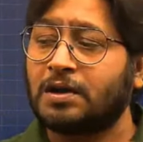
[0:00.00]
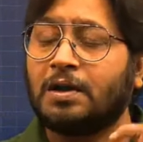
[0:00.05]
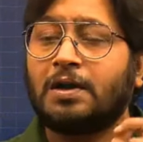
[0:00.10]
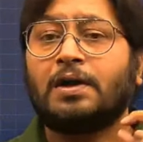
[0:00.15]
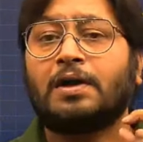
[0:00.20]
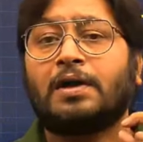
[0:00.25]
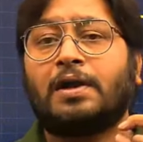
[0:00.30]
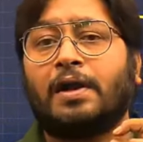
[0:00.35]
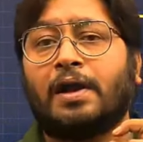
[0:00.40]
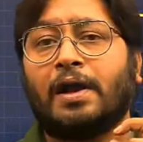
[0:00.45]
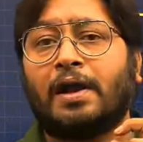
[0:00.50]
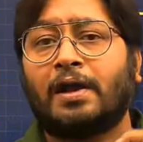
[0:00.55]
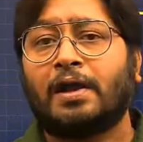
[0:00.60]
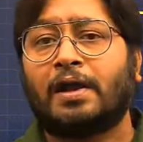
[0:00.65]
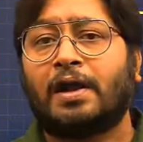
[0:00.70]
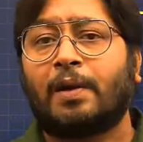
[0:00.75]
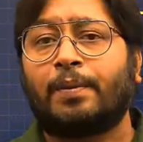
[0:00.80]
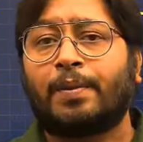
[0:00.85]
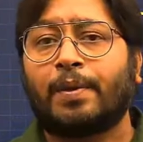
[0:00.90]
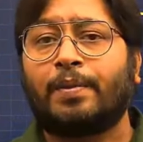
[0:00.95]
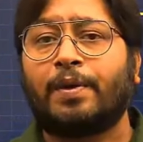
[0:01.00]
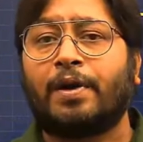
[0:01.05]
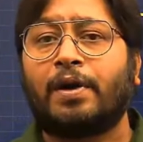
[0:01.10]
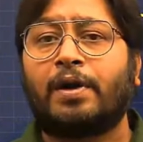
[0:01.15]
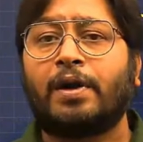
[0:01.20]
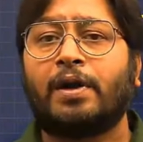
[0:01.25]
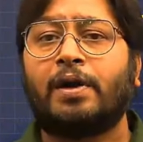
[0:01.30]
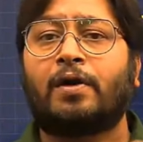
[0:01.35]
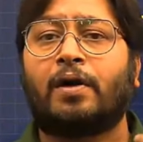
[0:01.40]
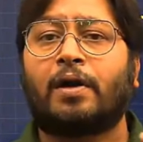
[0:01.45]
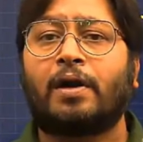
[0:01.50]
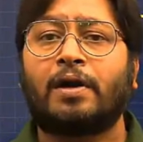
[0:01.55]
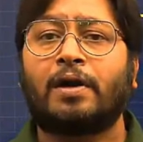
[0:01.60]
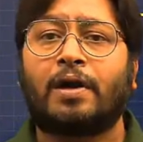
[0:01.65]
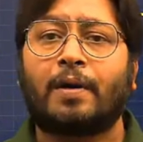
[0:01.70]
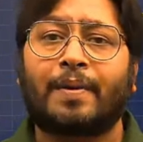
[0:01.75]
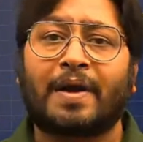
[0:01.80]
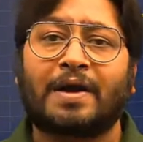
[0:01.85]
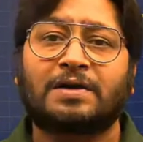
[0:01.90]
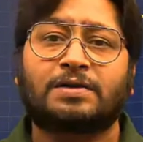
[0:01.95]
the incapability or
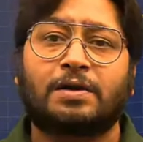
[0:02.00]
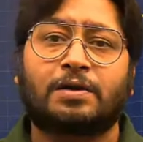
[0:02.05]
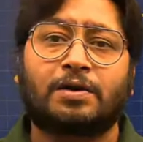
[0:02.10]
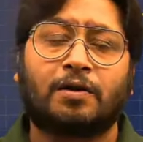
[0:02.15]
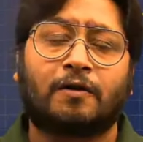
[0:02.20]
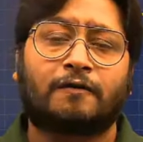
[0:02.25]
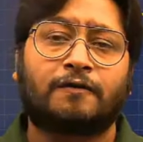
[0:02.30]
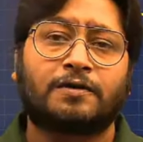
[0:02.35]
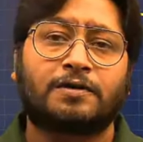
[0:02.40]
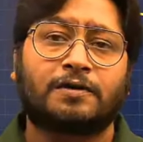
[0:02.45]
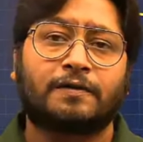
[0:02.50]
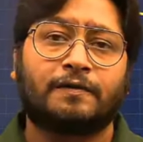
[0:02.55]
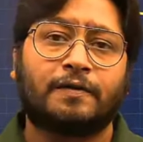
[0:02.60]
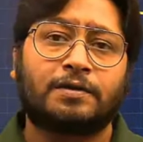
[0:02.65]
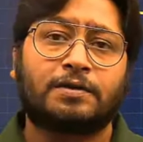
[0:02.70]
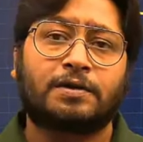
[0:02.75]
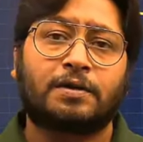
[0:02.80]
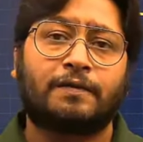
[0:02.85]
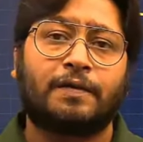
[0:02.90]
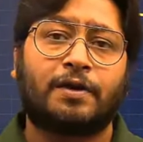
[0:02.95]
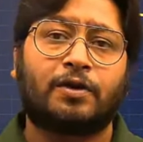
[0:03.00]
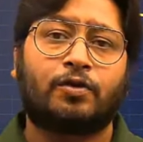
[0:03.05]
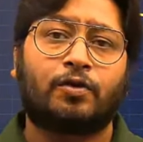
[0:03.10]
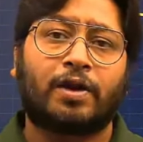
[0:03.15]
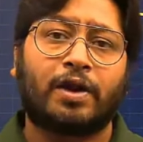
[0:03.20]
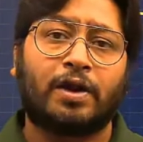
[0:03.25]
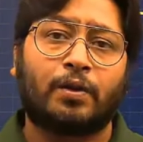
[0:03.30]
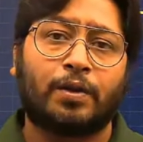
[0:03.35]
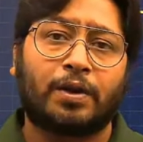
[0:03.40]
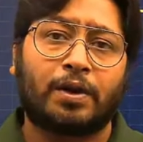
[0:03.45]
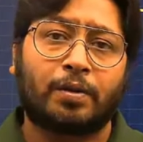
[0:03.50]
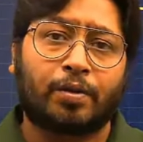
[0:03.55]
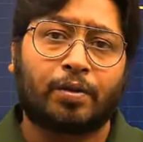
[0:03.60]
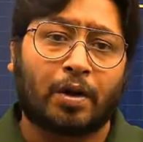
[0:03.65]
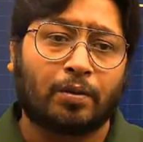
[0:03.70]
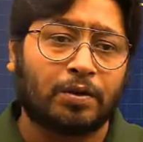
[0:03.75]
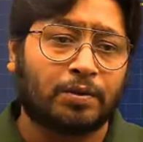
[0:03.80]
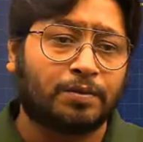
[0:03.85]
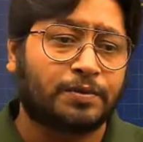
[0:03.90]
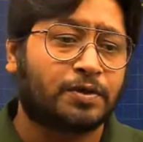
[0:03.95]
incapacity of a civil servant to deal with the
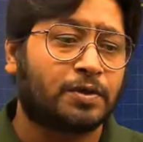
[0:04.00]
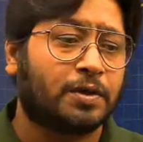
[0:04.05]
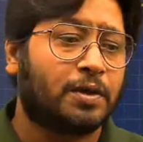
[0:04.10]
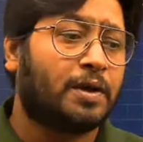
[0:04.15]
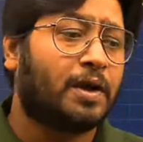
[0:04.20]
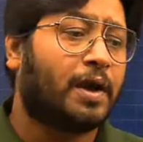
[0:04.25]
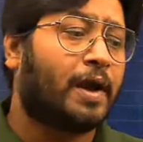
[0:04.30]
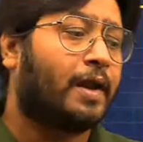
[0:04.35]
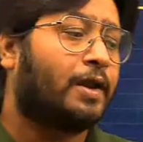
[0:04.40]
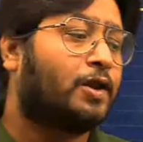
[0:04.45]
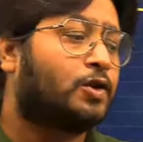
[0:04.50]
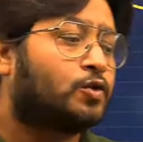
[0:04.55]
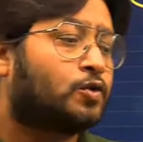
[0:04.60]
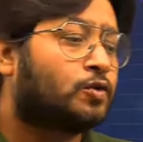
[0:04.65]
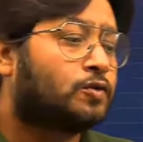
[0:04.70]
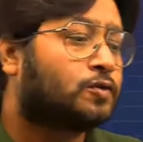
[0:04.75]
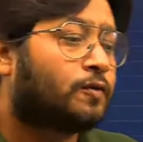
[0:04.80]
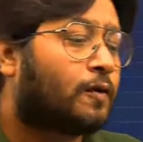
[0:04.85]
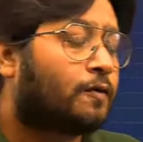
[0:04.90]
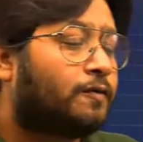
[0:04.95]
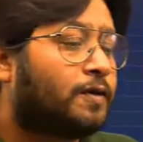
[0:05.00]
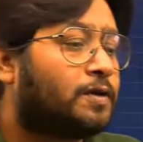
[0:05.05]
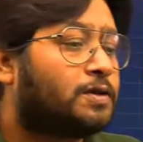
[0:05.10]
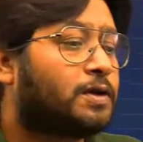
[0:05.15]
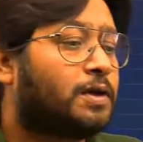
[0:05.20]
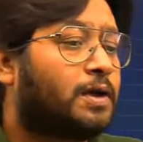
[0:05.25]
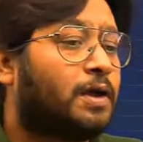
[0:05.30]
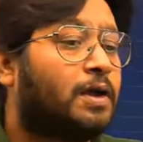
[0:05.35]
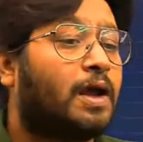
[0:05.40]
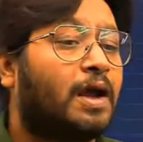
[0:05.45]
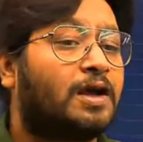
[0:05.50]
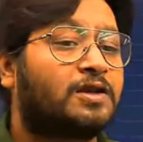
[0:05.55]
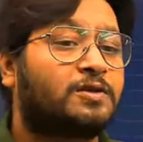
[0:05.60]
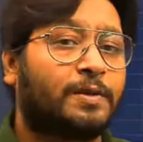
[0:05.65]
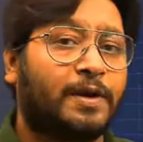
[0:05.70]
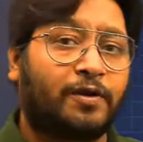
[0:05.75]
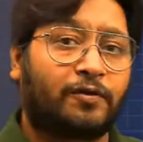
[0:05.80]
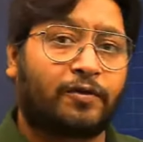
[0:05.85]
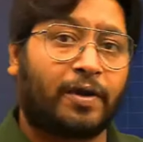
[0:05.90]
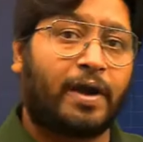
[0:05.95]
problems and issues for which he has
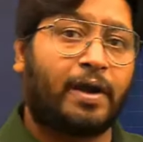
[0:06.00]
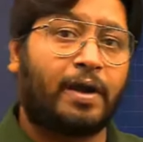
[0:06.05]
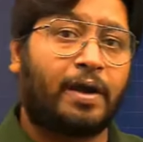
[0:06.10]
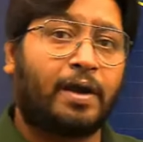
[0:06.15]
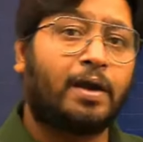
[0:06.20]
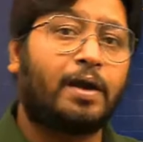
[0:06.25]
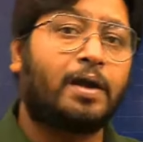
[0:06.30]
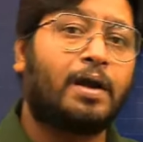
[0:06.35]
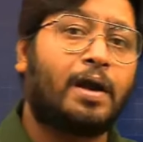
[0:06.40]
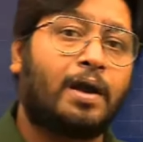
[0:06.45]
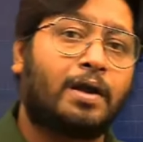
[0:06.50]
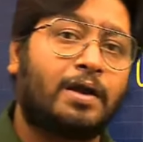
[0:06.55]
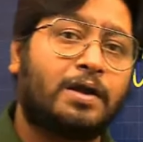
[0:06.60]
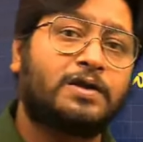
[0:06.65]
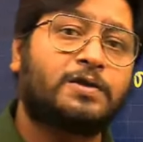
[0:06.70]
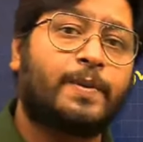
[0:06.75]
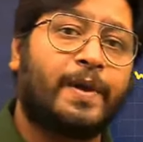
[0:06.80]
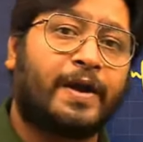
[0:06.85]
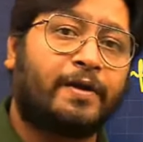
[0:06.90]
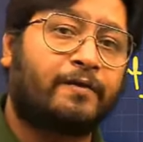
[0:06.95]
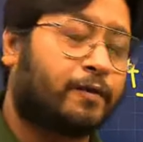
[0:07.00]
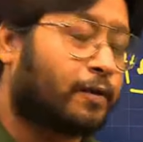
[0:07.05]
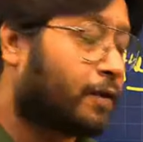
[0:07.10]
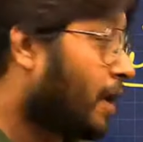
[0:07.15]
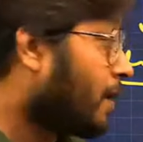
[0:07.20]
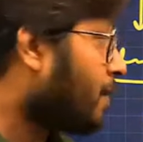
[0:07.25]
been trained and he's paid for that?